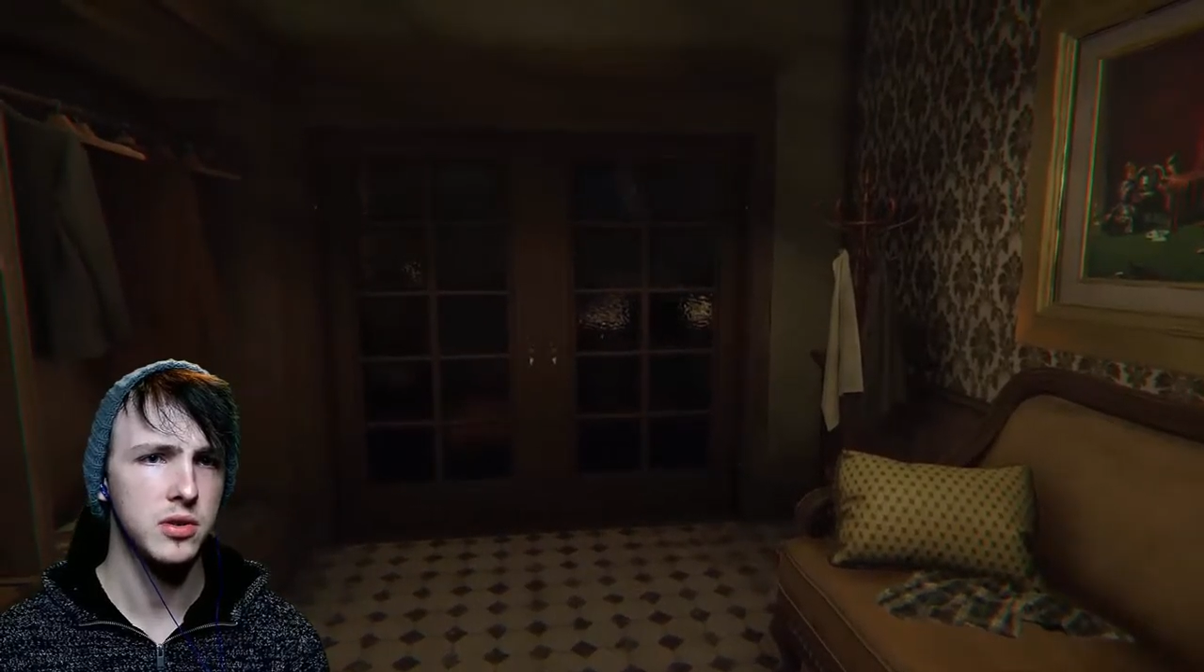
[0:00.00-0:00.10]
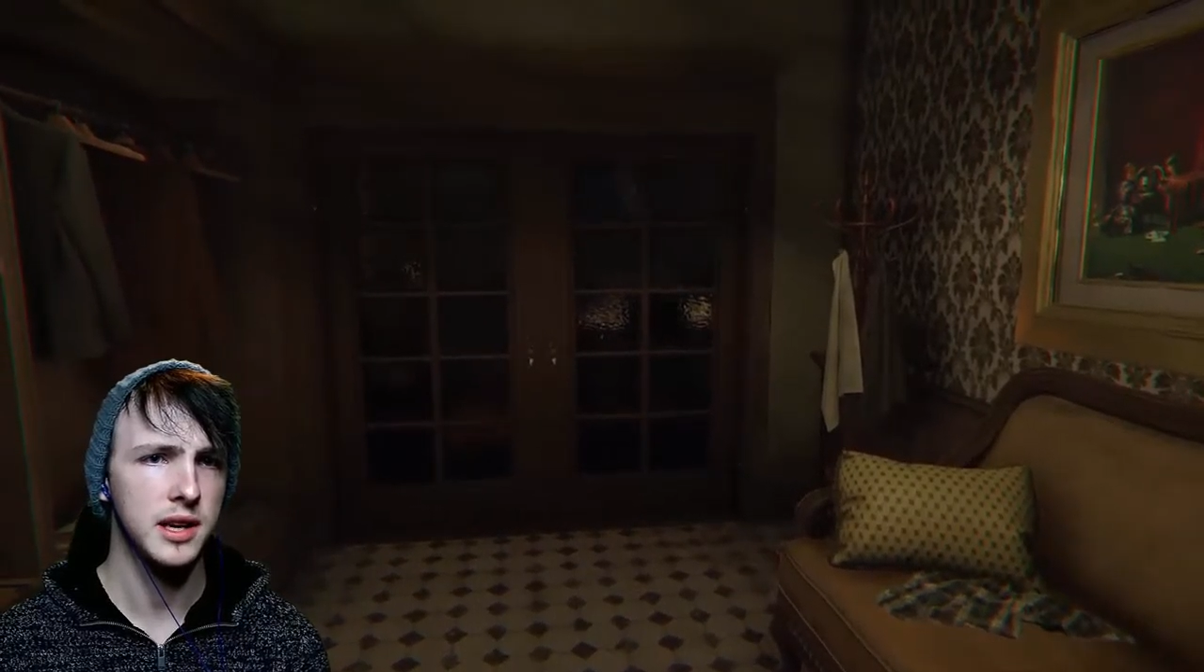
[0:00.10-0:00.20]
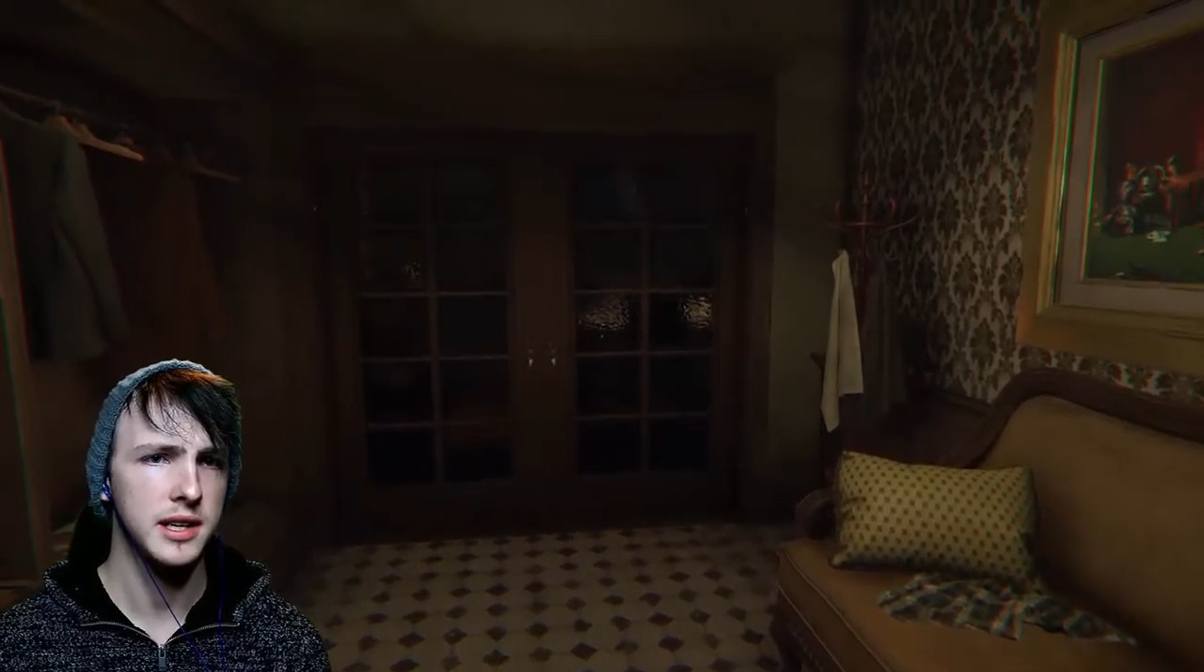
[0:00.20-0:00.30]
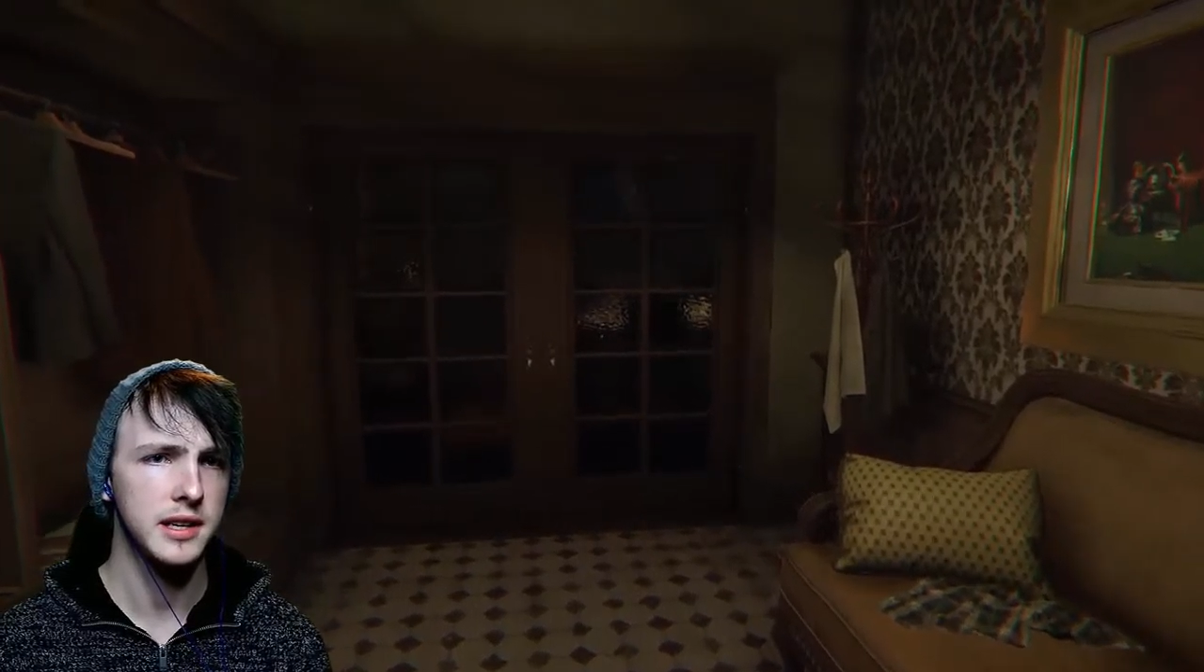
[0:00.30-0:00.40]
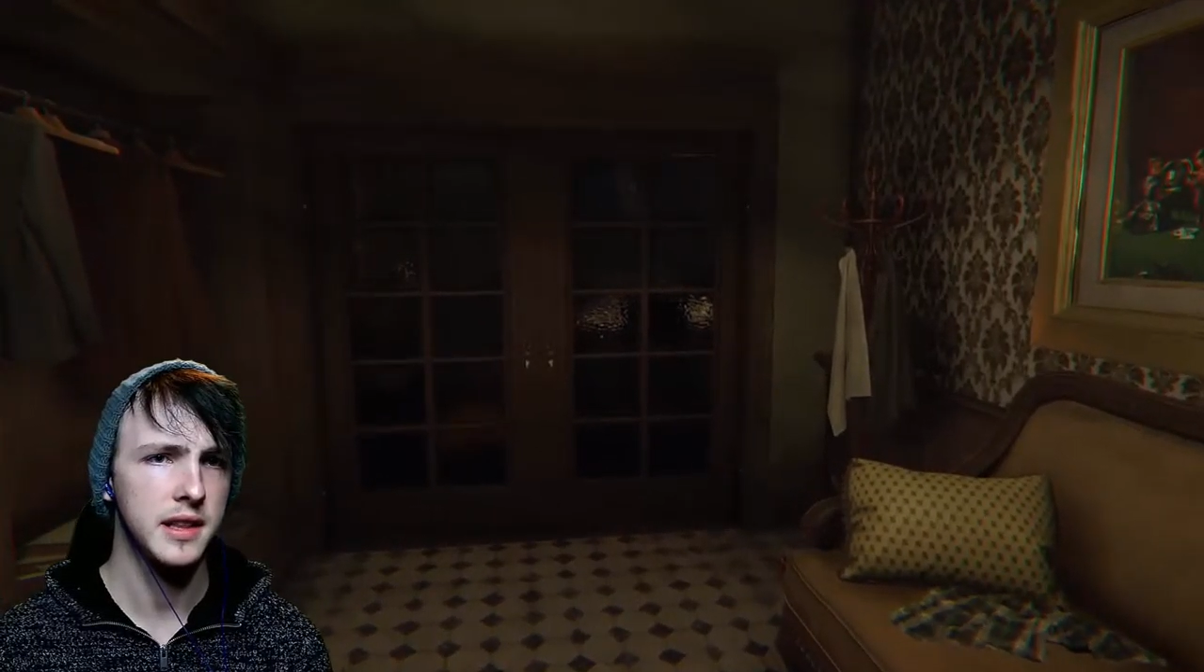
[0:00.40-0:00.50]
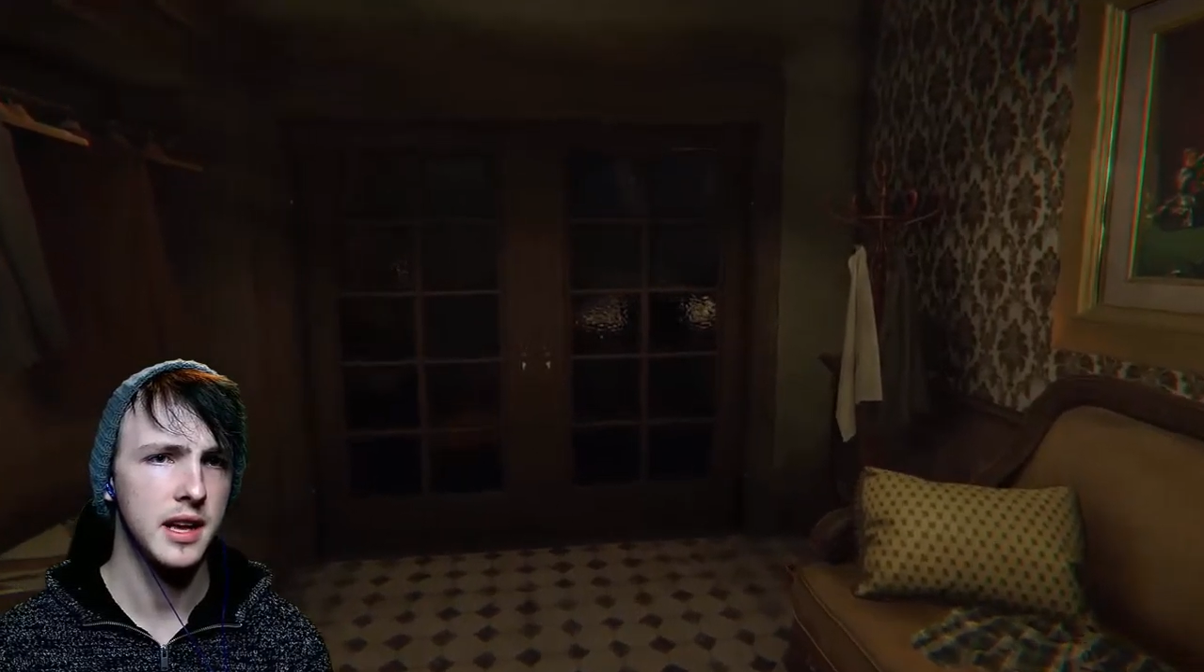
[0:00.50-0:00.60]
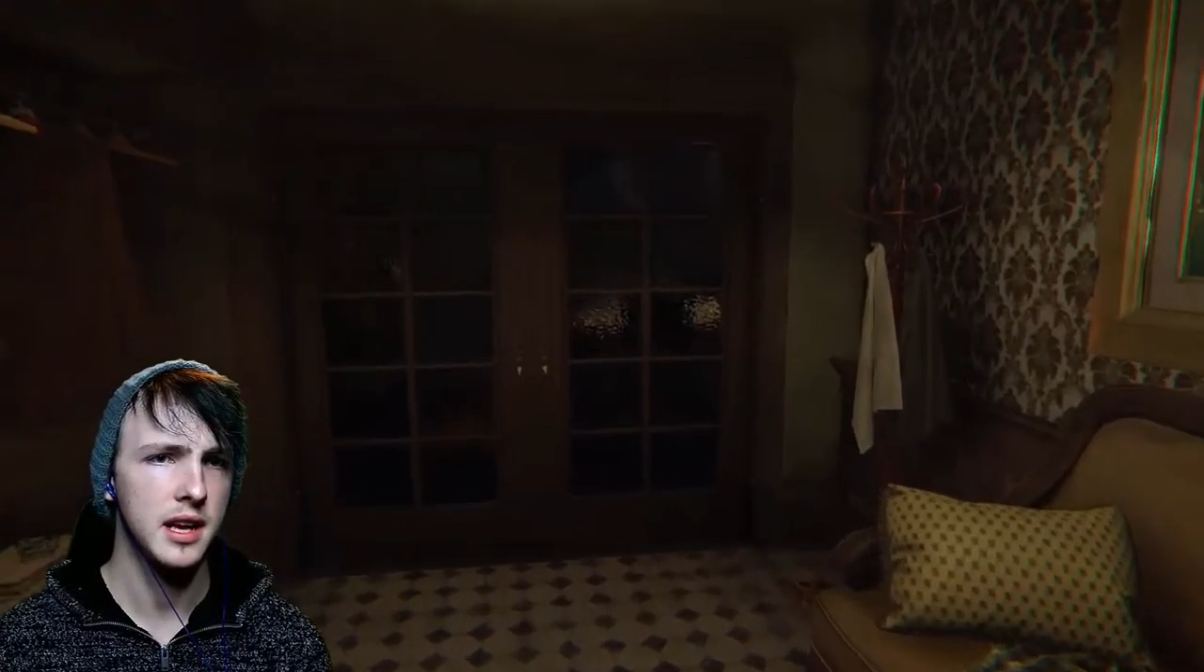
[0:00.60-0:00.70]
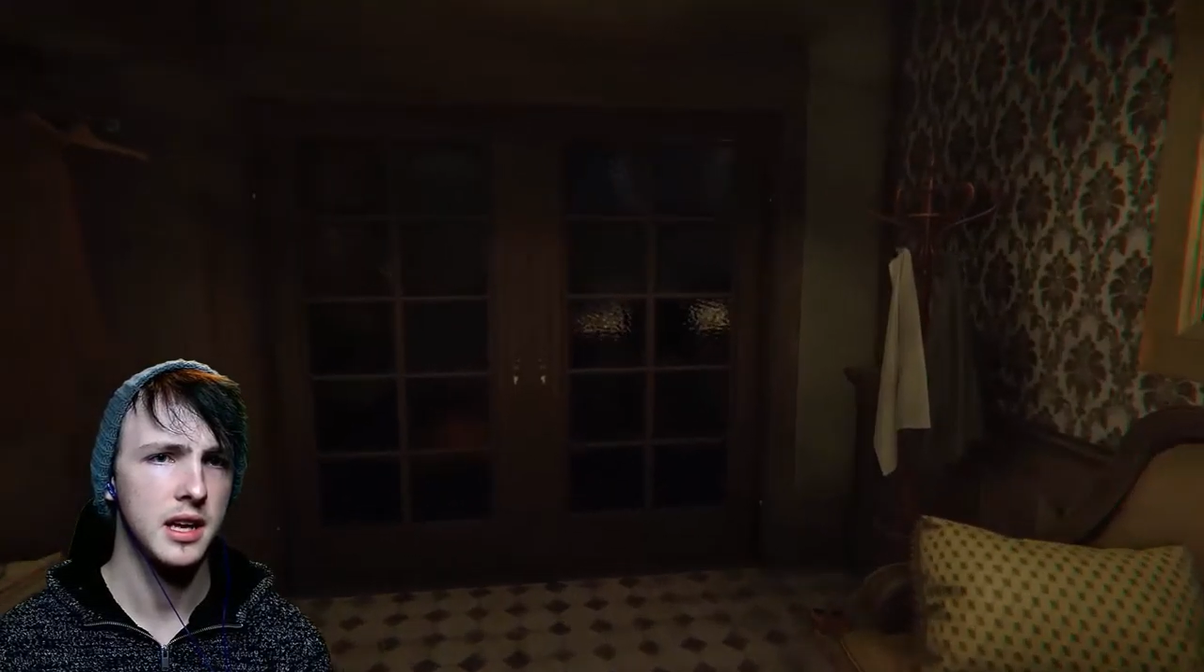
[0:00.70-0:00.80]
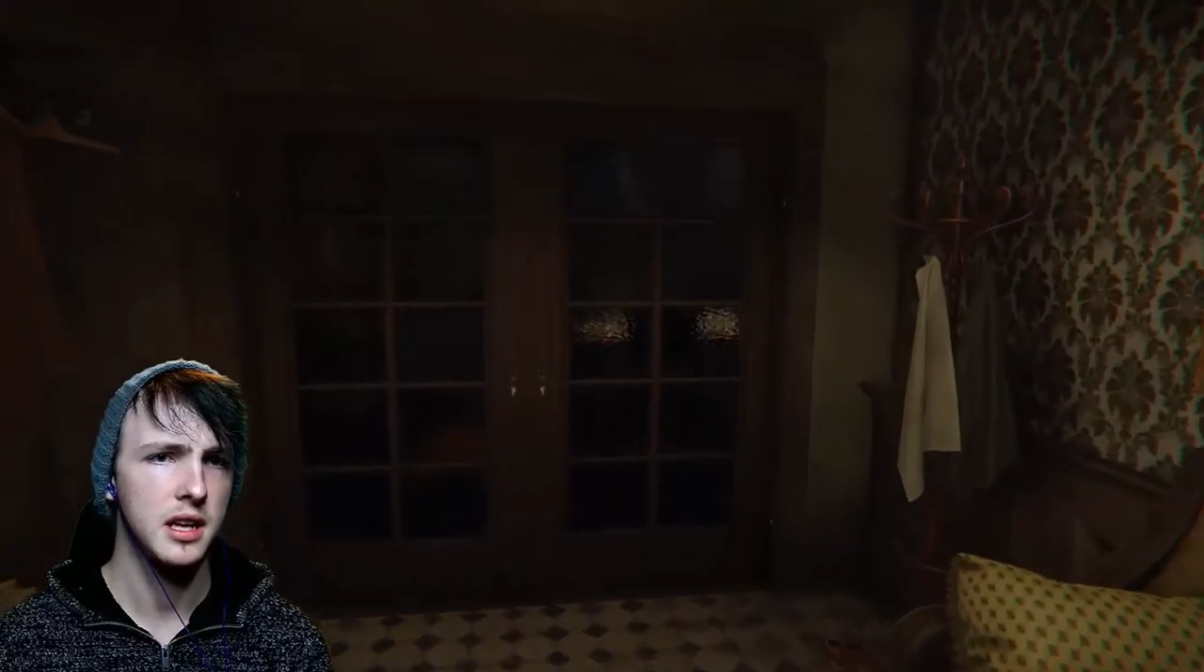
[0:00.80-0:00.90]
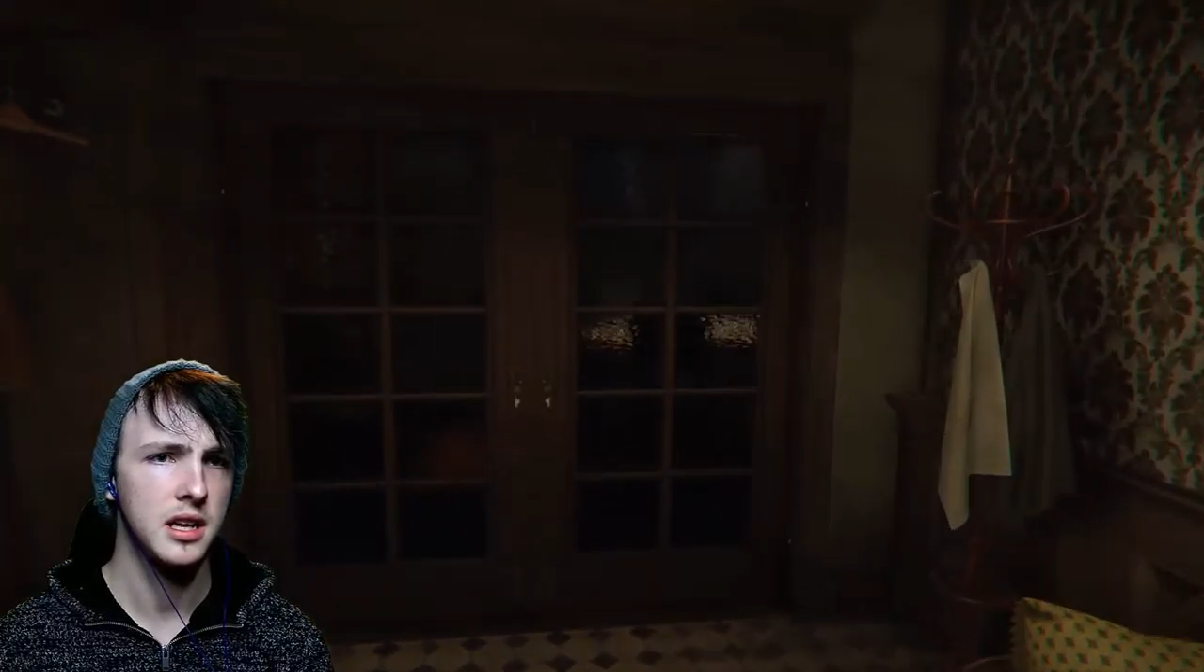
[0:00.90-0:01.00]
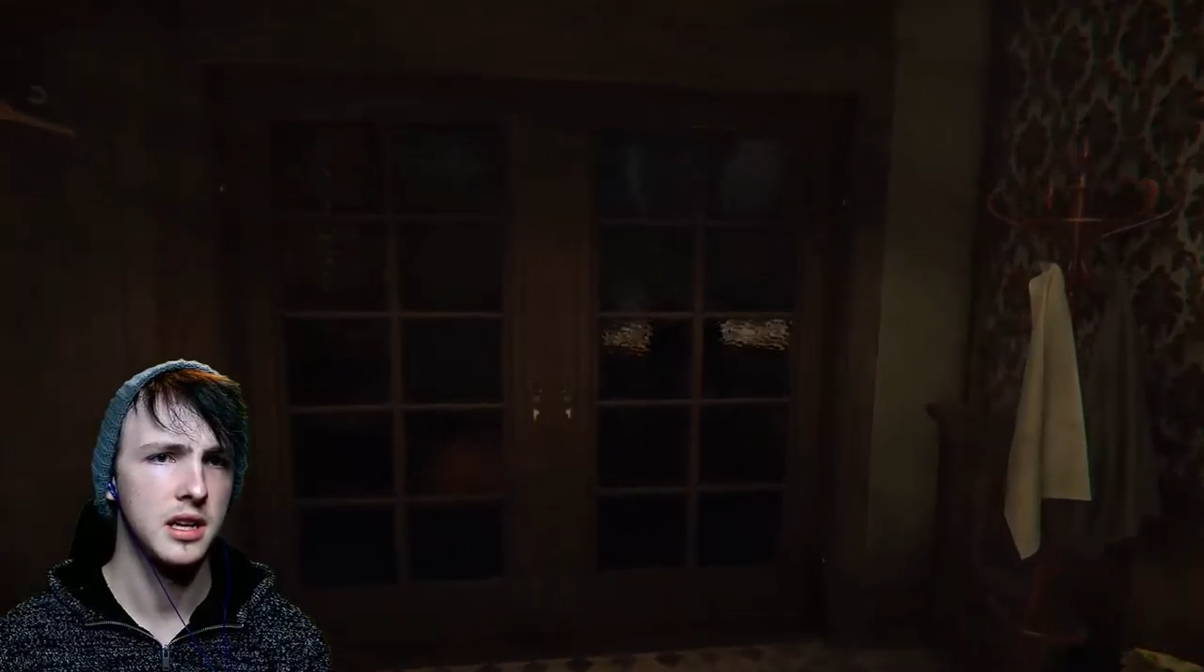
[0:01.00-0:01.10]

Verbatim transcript: lightning in there.